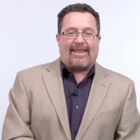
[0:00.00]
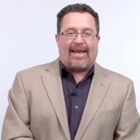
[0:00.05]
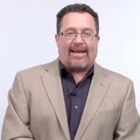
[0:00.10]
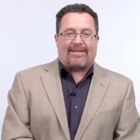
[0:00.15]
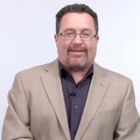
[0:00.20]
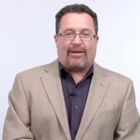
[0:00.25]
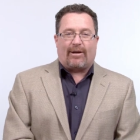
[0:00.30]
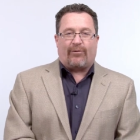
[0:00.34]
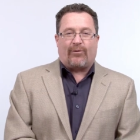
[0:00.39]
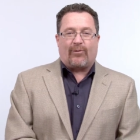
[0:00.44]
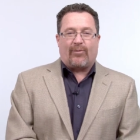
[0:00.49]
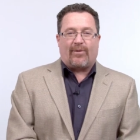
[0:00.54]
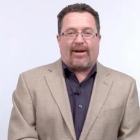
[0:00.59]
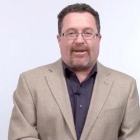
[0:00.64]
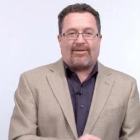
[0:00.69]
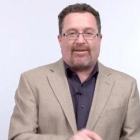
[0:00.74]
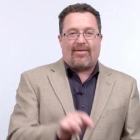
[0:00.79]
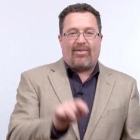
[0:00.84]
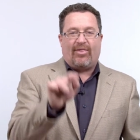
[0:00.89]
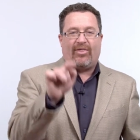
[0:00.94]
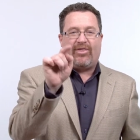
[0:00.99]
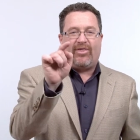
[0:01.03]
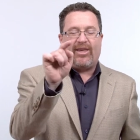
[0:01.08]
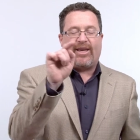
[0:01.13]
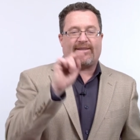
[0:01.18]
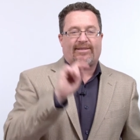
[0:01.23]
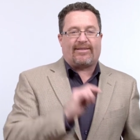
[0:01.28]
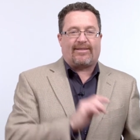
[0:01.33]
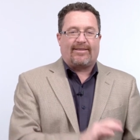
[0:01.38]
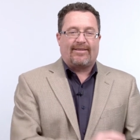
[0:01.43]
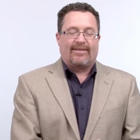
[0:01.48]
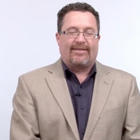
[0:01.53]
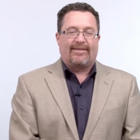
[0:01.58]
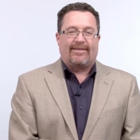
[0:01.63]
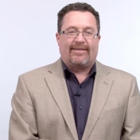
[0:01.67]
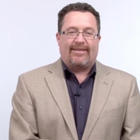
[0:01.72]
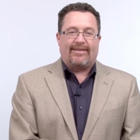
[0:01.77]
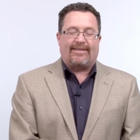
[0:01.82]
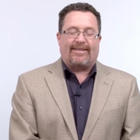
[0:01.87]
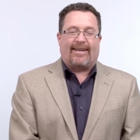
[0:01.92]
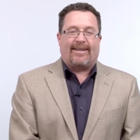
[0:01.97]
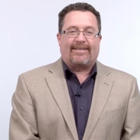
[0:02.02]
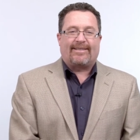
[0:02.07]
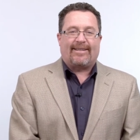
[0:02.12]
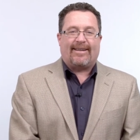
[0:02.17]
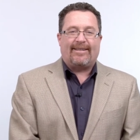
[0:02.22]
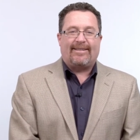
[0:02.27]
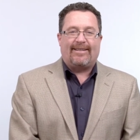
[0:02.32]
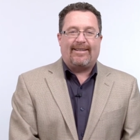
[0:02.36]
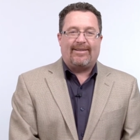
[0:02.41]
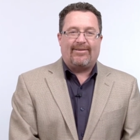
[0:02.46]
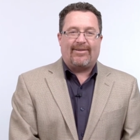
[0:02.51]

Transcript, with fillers: Thanks a lot for watching. This is ASI